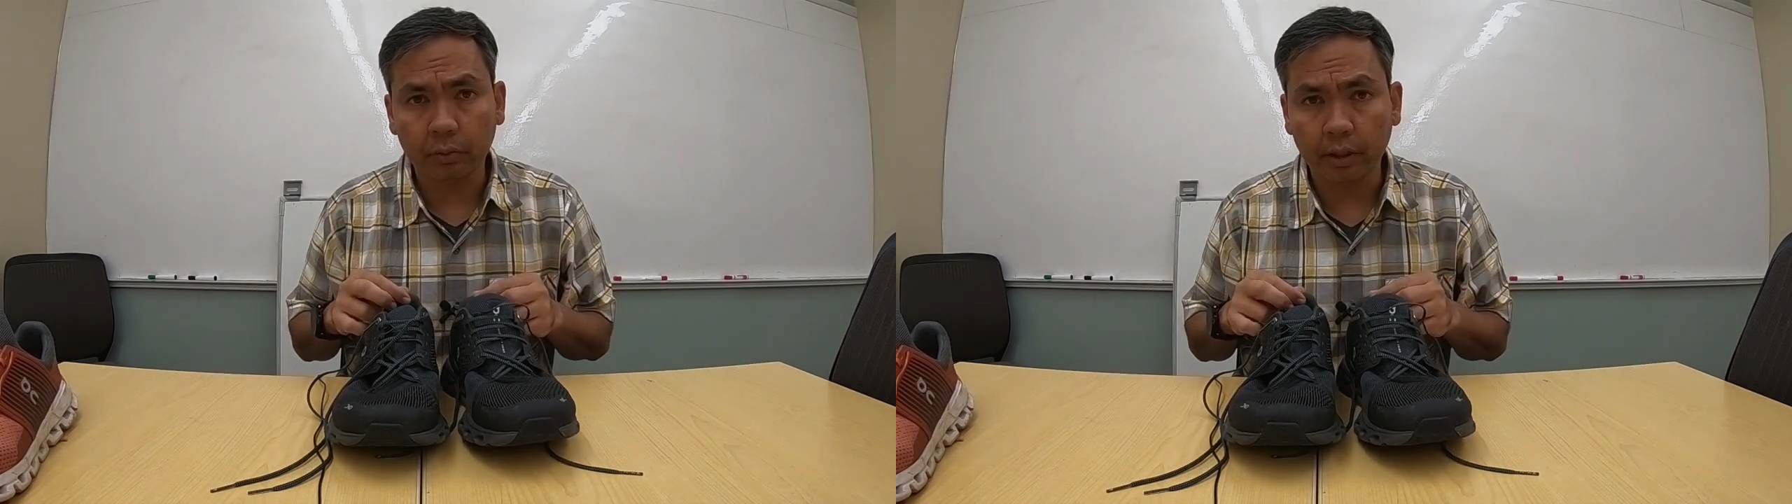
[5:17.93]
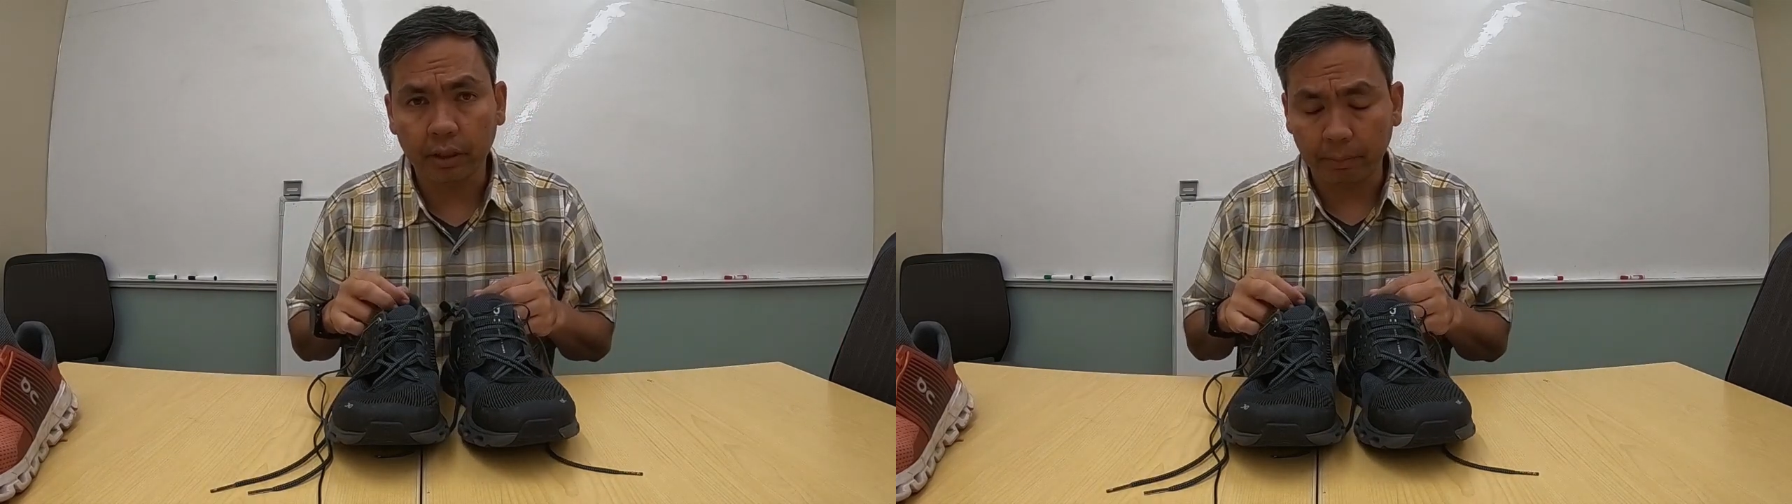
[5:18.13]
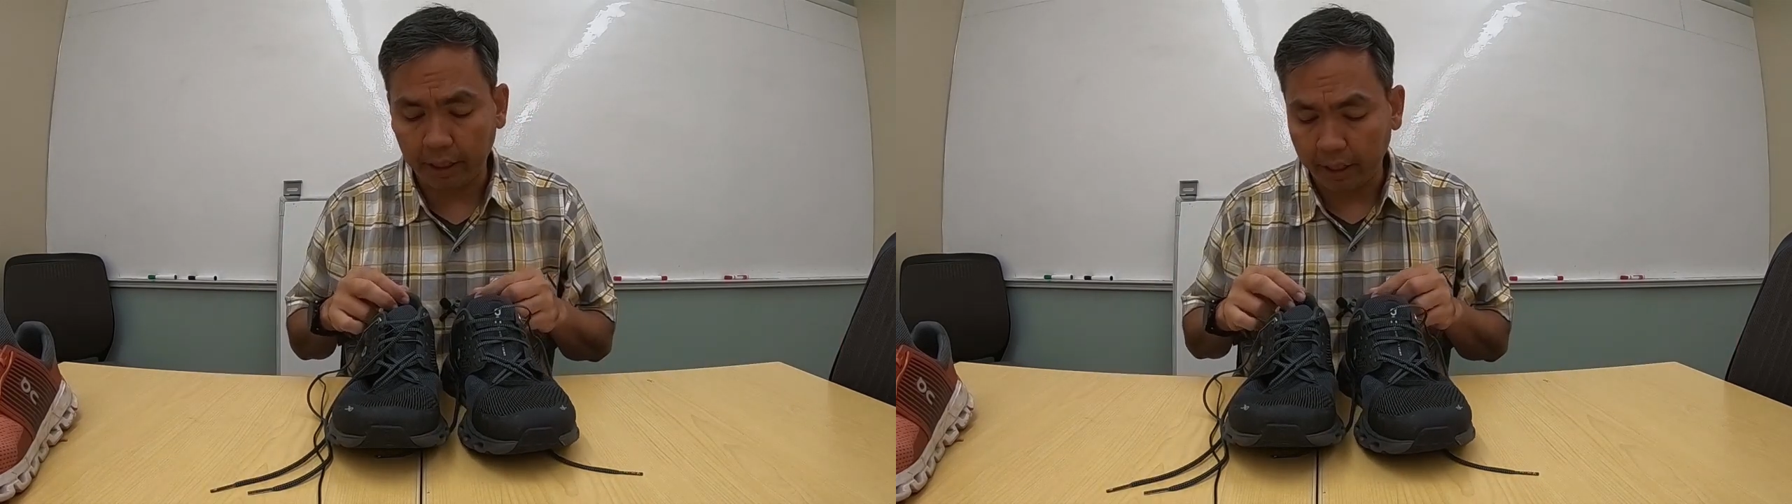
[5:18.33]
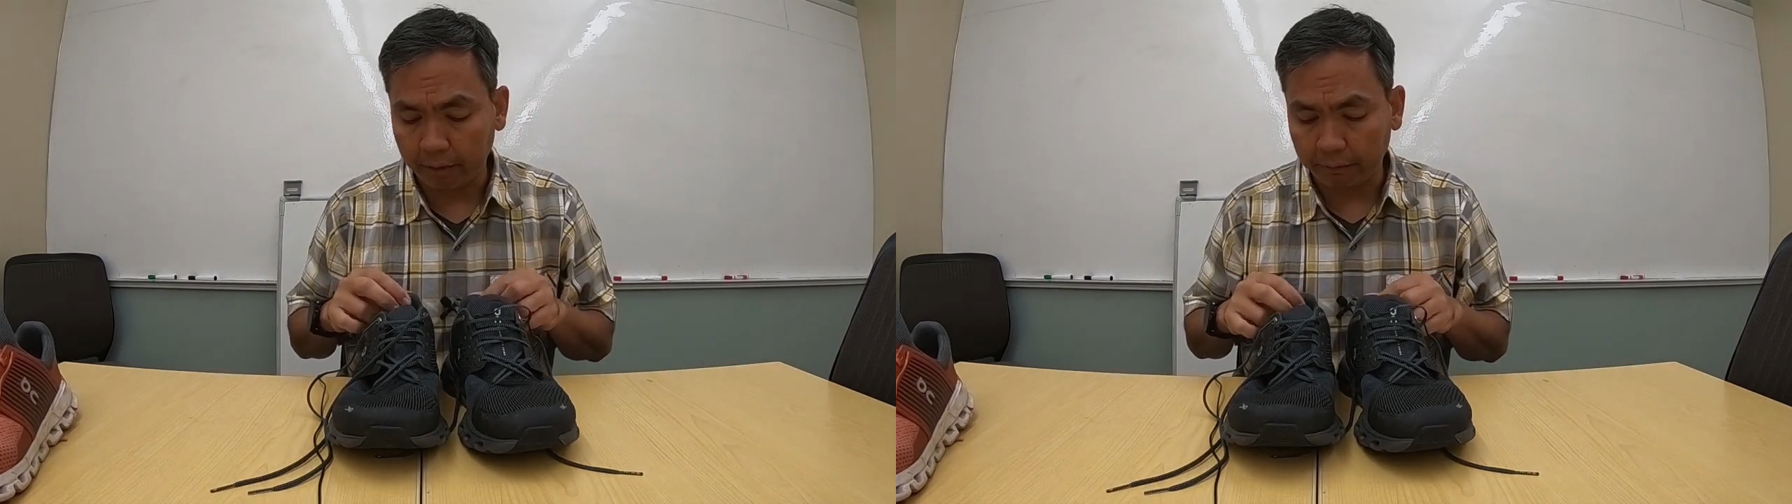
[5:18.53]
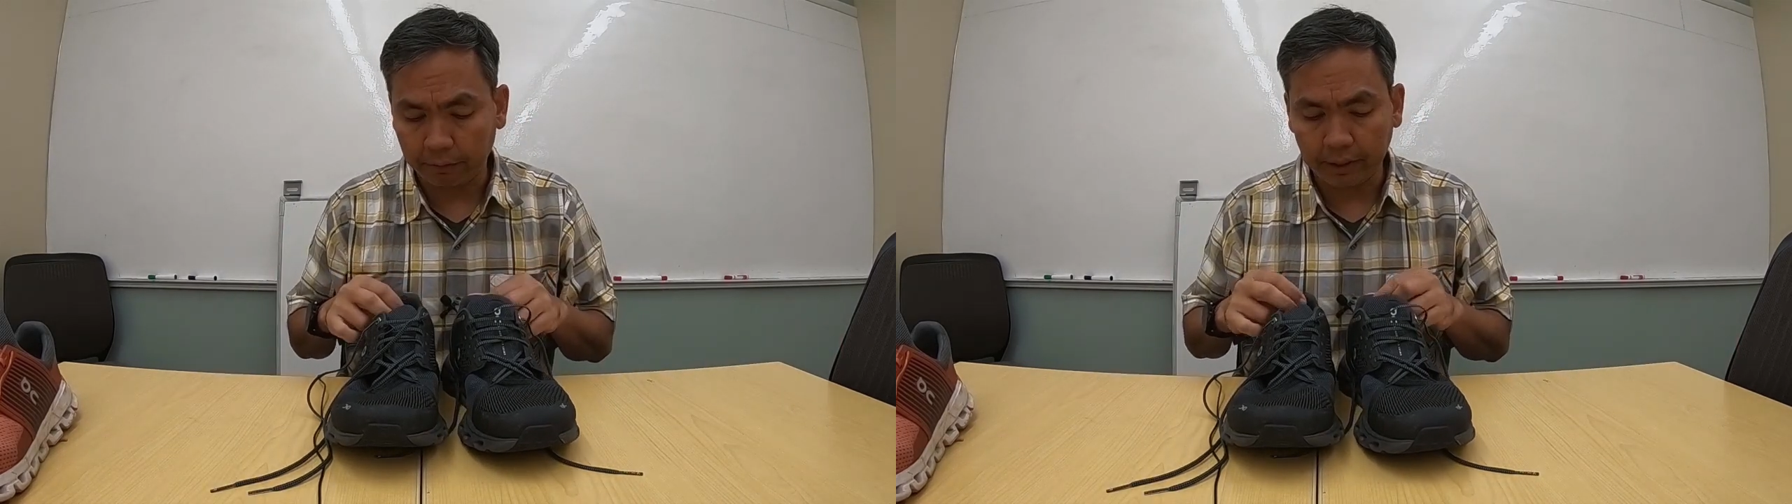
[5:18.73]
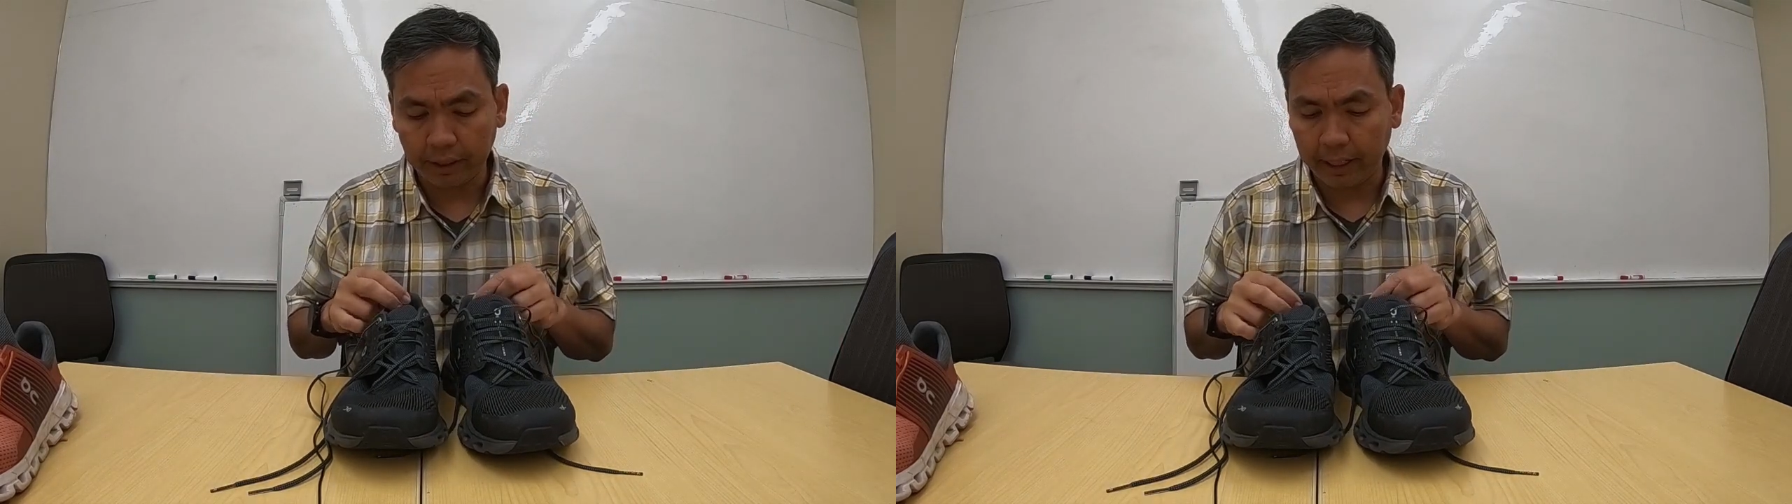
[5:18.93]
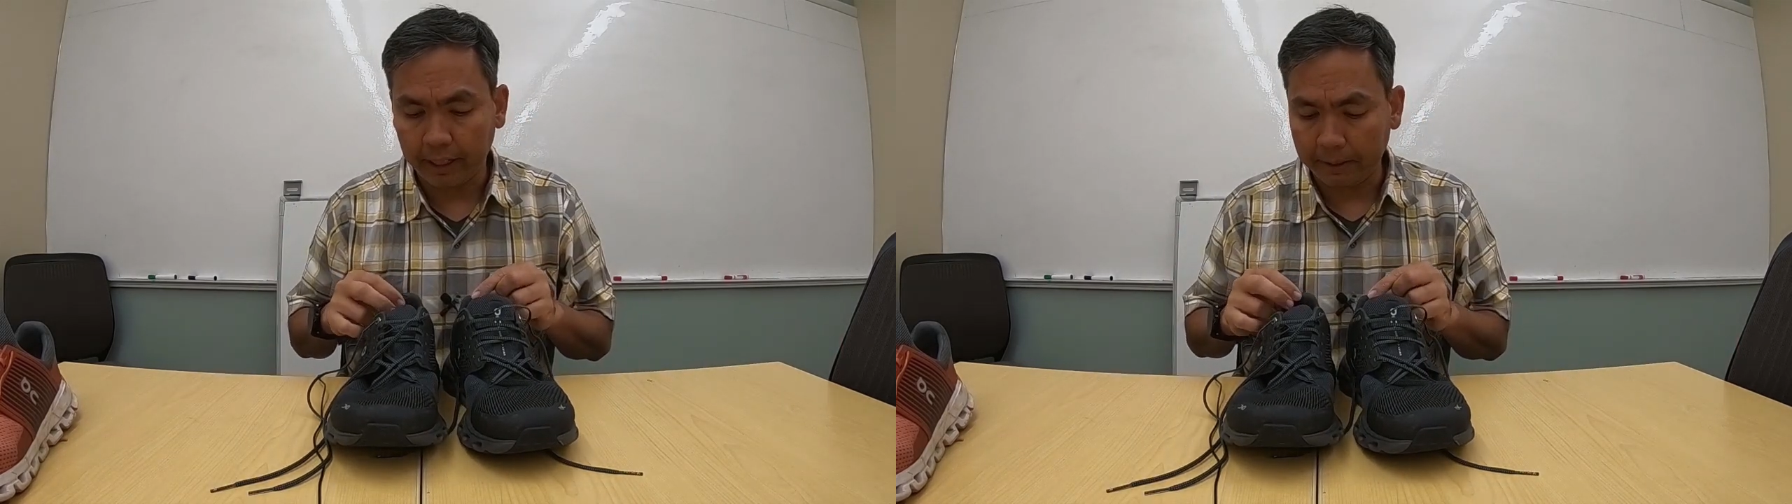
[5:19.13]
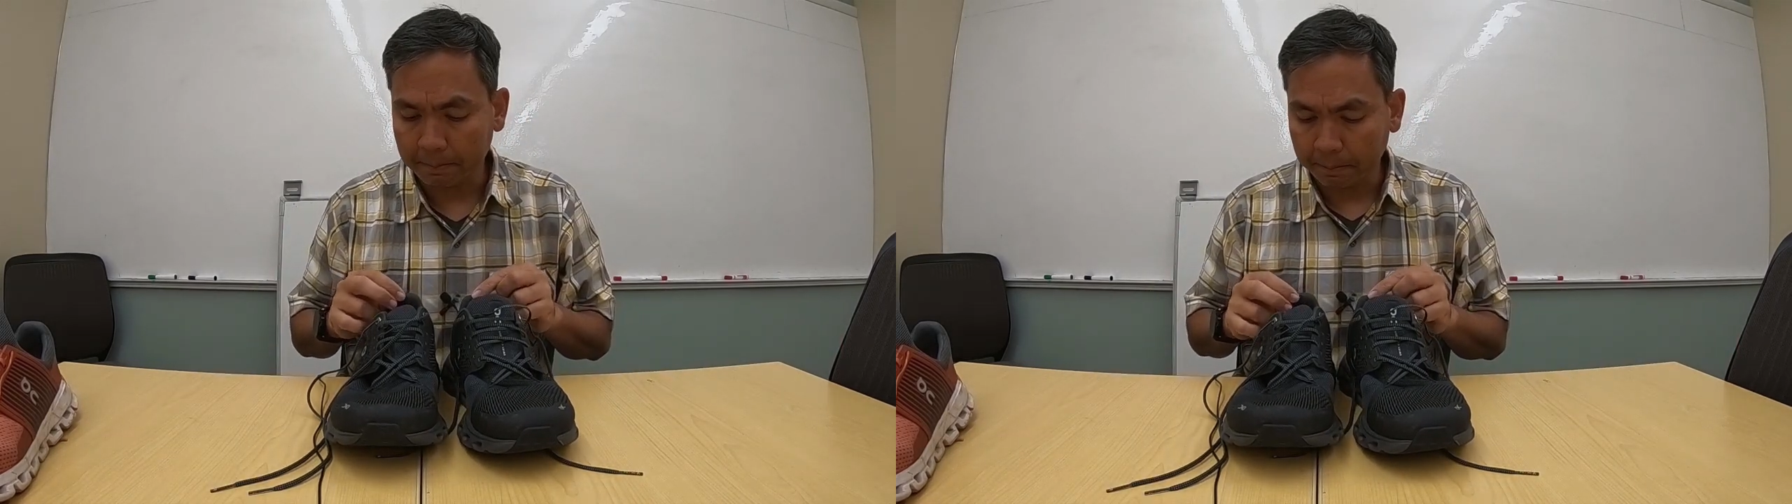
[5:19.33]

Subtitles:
wearing them every day.